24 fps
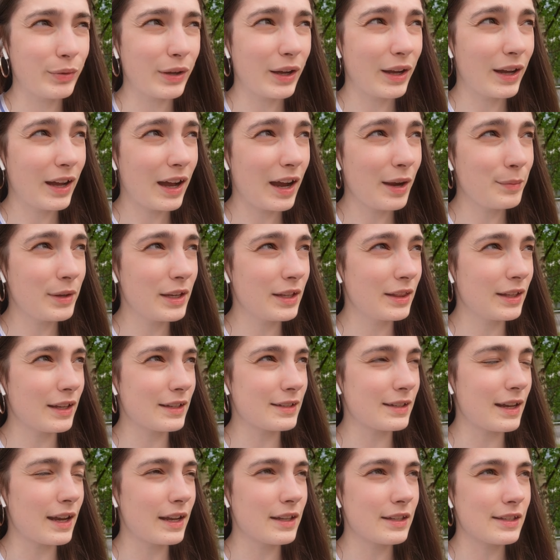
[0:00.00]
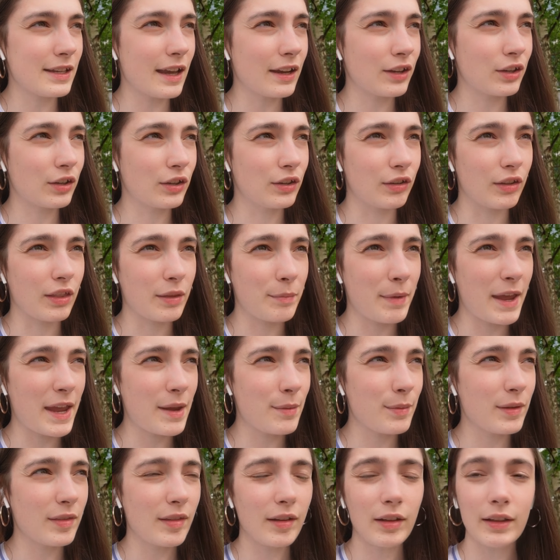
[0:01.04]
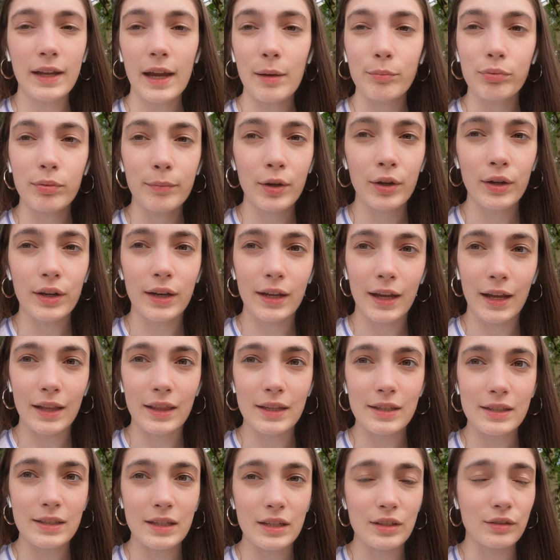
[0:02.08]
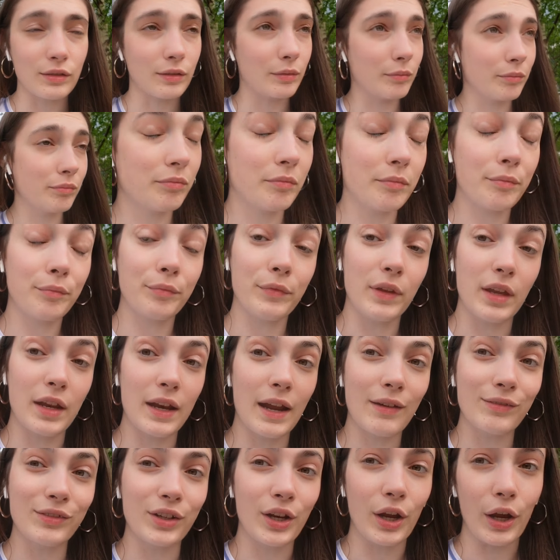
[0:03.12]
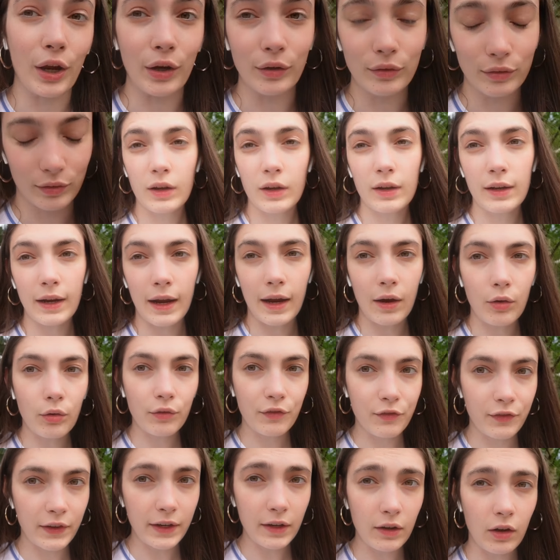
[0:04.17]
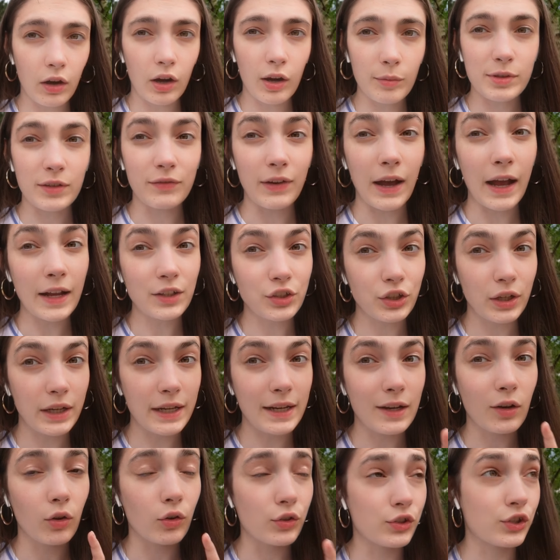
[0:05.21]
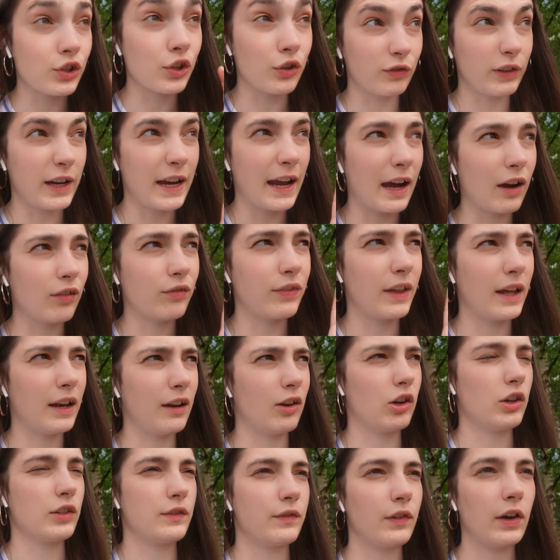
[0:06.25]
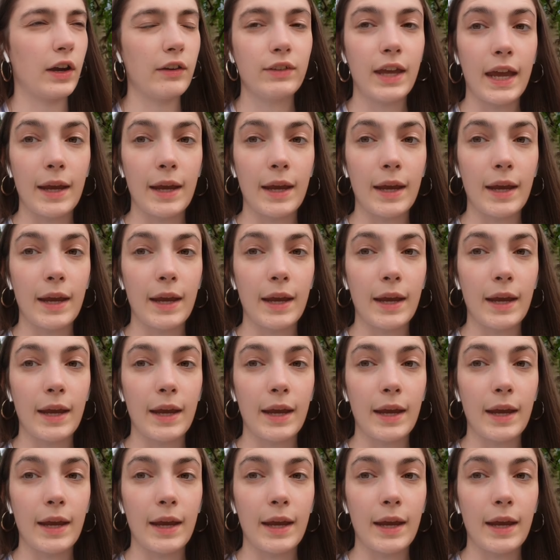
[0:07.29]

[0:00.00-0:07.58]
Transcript: But I mean, they're sat in second. Maybe they'll get promoted again this season. you never know. Now, Finn Harps have actually lost three out of their last five